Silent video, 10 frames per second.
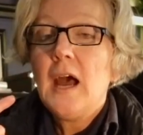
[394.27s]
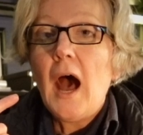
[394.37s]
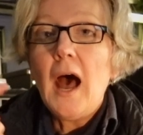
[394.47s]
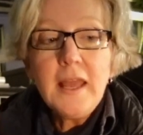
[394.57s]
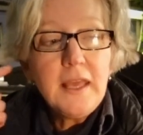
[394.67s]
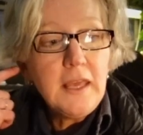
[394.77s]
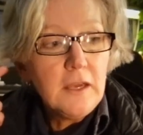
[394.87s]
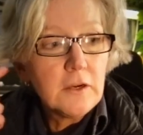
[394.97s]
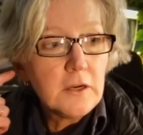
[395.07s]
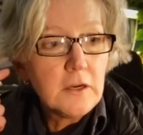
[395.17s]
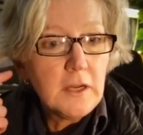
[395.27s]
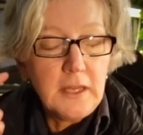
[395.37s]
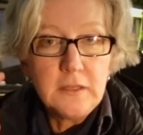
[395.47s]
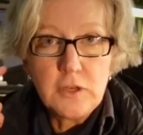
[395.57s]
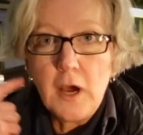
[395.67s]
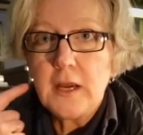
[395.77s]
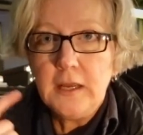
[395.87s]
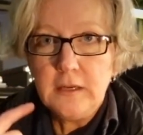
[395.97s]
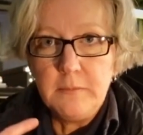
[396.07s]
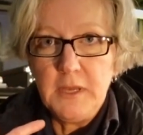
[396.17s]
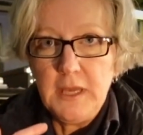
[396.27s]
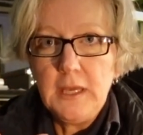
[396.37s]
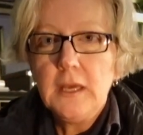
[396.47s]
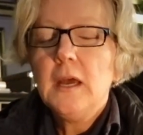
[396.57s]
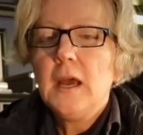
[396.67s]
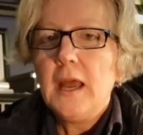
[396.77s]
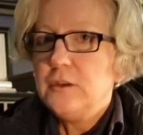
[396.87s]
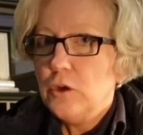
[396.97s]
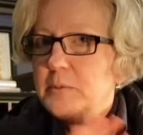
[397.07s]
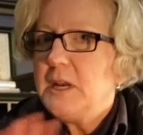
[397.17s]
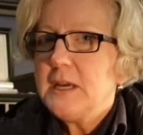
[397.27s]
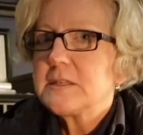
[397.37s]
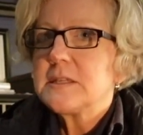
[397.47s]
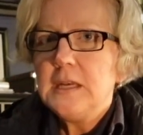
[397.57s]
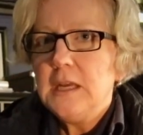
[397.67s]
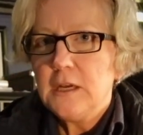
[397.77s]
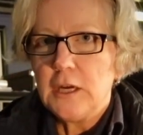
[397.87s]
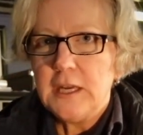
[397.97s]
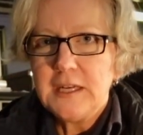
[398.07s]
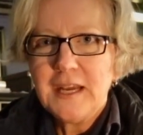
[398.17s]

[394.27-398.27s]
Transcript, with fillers: I hear it talking to me and nobody else can hear it